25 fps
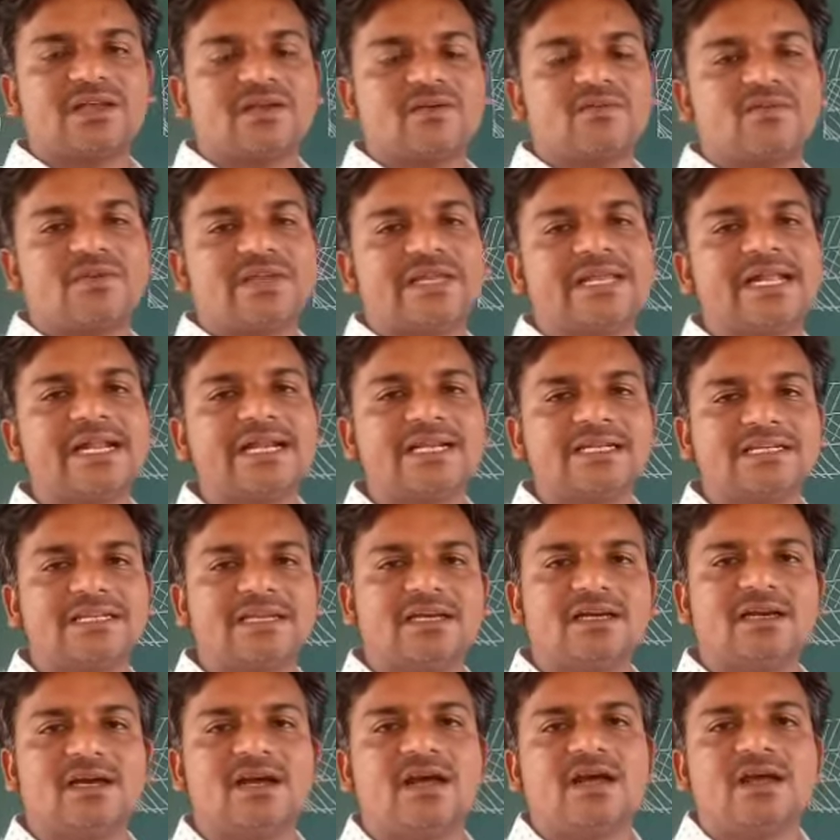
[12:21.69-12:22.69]
get
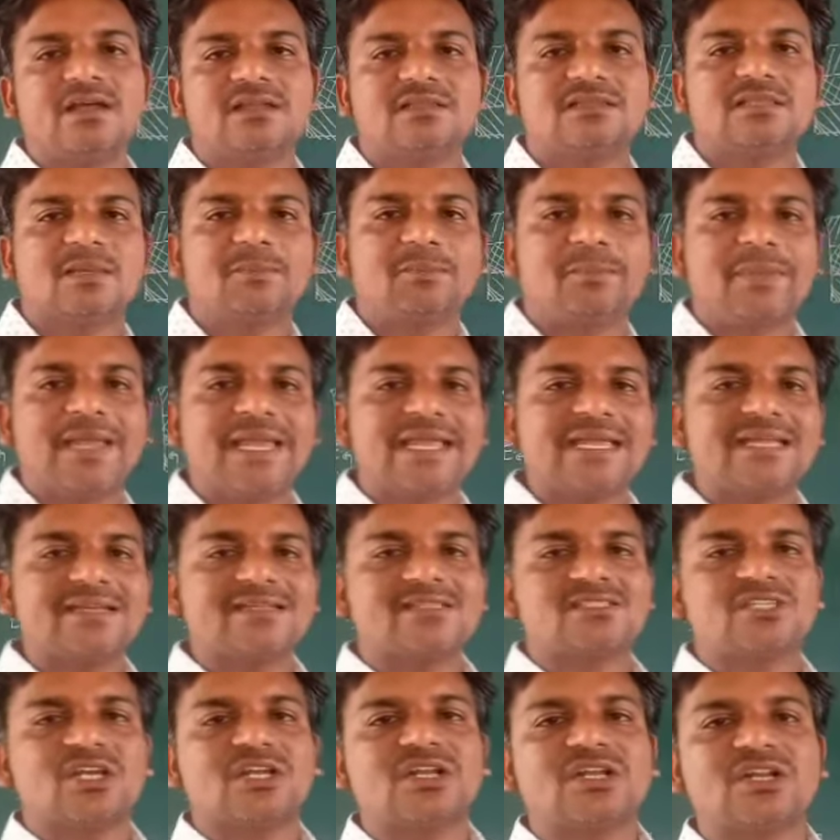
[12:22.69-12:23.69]
the paired
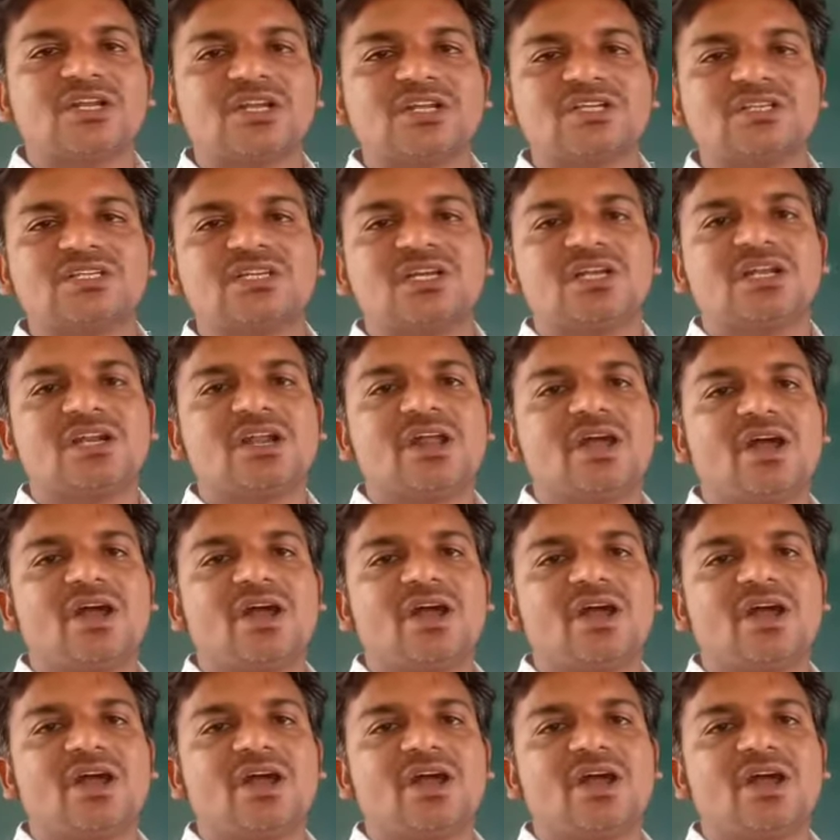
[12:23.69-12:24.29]
generation